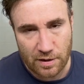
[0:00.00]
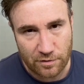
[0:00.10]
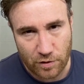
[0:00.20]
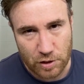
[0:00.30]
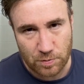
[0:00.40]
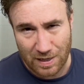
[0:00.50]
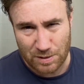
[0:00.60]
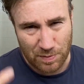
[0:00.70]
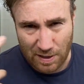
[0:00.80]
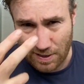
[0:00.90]
in the first place,
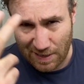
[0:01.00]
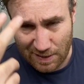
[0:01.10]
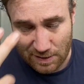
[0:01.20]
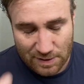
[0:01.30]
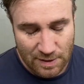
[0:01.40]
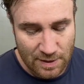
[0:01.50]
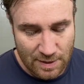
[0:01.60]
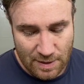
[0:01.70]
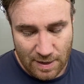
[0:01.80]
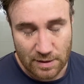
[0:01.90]
but it is.
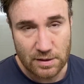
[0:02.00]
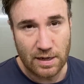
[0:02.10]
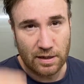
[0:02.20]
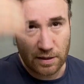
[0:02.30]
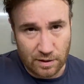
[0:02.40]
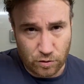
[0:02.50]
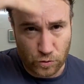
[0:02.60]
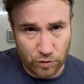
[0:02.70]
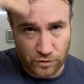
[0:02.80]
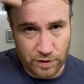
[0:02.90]
And secondly, the
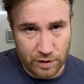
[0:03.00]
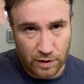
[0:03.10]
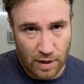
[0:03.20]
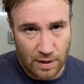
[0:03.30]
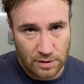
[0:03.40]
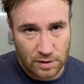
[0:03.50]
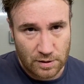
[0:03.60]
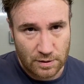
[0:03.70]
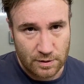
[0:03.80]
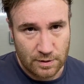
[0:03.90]
cornfield
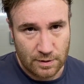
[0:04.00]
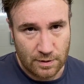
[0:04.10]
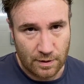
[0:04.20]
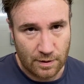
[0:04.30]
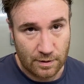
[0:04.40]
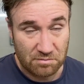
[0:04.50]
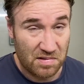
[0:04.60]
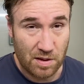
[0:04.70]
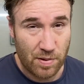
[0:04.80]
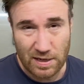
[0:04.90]
lines,
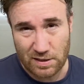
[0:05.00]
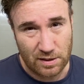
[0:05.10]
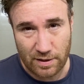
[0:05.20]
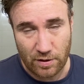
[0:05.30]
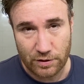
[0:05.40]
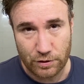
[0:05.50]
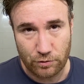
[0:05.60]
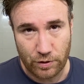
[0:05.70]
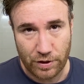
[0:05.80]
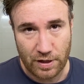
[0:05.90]
and they're basically the only two
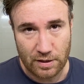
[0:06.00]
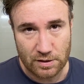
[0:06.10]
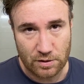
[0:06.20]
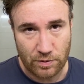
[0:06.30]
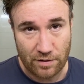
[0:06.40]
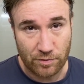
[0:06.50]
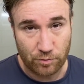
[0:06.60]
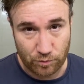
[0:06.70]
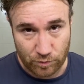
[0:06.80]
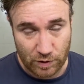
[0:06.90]
real things that we have
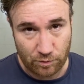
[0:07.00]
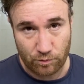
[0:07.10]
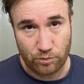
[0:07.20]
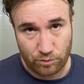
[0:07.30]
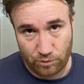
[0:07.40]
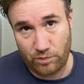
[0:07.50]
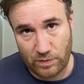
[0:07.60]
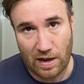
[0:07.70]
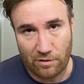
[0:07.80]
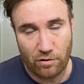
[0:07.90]
to
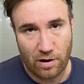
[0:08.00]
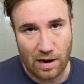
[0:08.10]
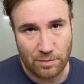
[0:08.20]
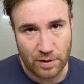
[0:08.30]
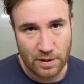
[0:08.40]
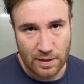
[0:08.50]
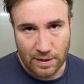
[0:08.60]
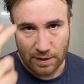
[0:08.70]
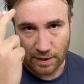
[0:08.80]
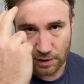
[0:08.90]
cover up
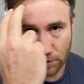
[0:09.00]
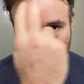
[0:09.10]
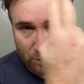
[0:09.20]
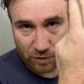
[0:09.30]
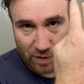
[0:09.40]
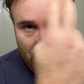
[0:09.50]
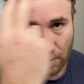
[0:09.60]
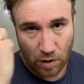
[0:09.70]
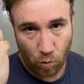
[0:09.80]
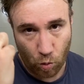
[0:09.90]
in terms of there
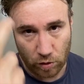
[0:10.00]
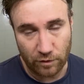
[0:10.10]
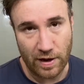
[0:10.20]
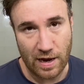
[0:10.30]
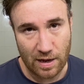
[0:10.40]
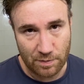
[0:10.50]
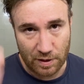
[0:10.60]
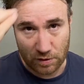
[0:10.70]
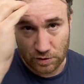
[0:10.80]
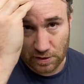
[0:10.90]
being a wall of hair,
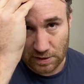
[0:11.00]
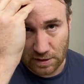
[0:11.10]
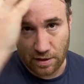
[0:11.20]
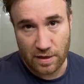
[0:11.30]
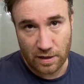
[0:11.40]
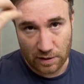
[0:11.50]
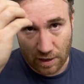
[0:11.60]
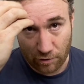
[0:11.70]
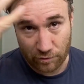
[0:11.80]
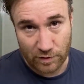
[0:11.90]
because there's a thick
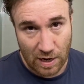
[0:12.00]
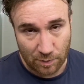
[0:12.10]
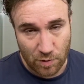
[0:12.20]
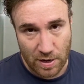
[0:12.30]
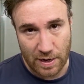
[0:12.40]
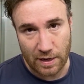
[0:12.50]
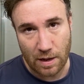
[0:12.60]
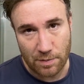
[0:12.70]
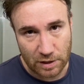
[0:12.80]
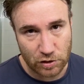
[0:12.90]
layer of dark brown hair
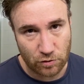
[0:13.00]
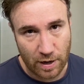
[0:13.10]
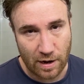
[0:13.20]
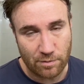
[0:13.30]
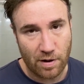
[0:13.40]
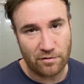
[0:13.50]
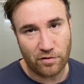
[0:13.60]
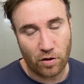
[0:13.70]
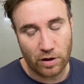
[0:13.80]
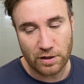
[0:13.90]
coming straight out of my
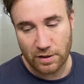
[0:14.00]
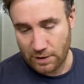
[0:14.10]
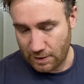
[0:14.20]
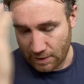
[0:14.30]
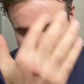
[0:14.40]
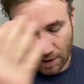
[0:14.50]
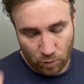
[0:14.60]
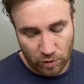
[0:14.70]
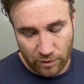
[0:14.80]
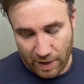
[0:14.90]
forehead. That
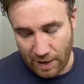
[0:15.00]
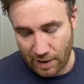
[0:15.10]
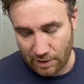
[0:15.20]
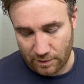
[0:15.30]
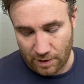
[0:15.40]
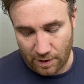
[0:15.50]
wall of hair